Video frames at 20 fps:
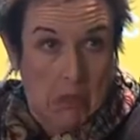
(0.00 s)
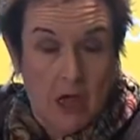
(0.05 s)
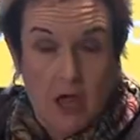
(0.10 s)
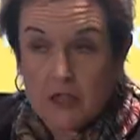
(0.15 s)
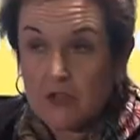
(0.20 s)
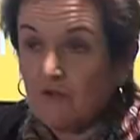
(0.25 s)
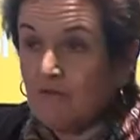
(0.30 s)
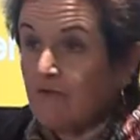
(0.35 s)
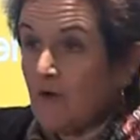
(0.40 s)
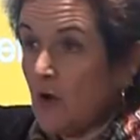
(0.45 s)
A
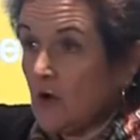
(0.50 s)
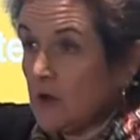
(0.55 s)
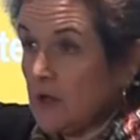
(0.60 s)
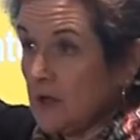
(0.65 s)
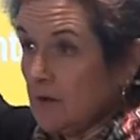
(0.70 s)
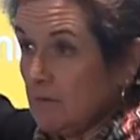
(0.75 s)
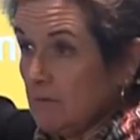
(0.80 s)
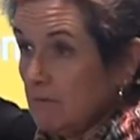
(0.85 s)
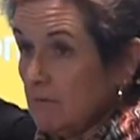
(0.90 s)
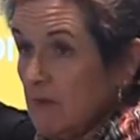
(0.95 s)

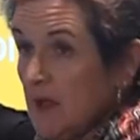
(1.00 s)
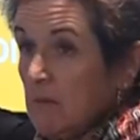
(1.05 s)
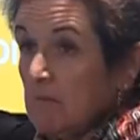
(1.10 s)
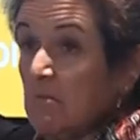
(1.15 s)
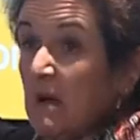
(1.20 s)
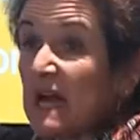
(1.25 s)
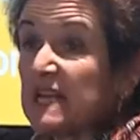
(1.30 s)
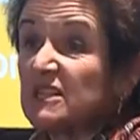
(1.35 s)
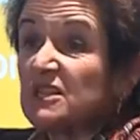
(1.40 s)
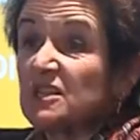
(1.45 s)
euphonium.
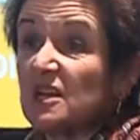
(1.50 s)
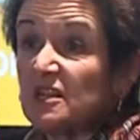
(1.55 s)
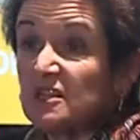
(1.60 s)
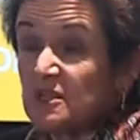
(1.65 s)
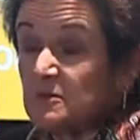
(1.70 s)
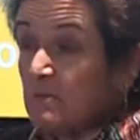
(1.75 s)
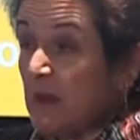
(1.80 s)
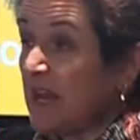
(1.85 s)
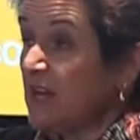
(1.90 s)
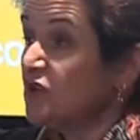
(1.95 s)
My
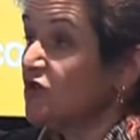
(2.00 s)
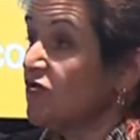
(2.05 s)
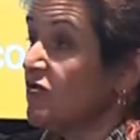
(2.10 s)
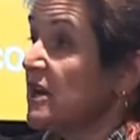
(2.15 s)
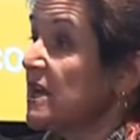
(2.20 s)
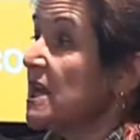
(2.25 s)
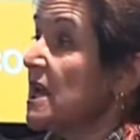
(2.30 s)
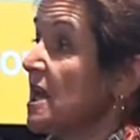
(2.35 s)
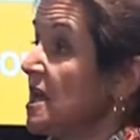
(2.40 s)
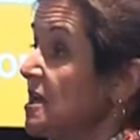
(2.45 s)
son's
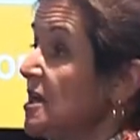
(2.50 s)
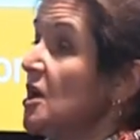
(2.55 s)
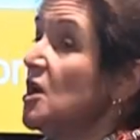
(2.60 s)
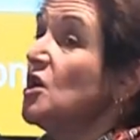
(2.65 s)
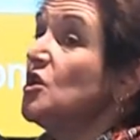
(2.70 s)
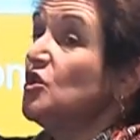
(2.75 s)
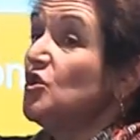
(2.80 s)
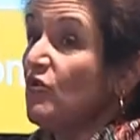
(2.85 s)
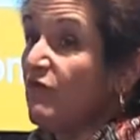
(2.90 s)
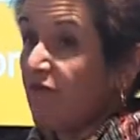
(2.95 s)
majoring in
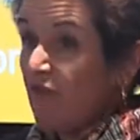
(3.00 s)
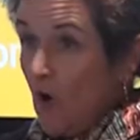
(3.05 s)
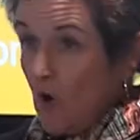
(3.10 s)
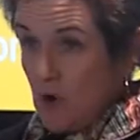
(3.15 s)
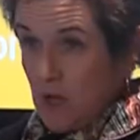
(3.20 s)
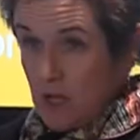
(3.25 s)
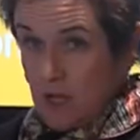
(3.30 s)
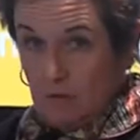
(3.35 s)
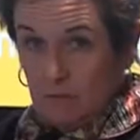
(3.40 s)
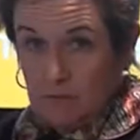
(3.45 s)

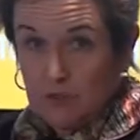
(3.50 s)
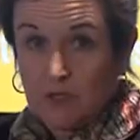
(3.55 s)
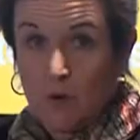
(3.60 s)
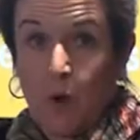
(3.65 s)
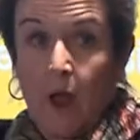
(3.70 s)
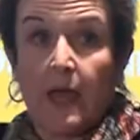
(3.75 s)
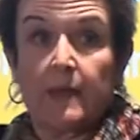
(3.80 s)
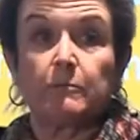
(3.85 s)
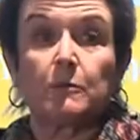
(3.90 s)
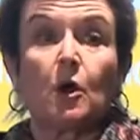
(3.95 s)
euphonium, so
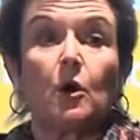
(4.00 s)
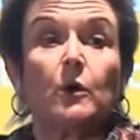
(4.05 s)
I'm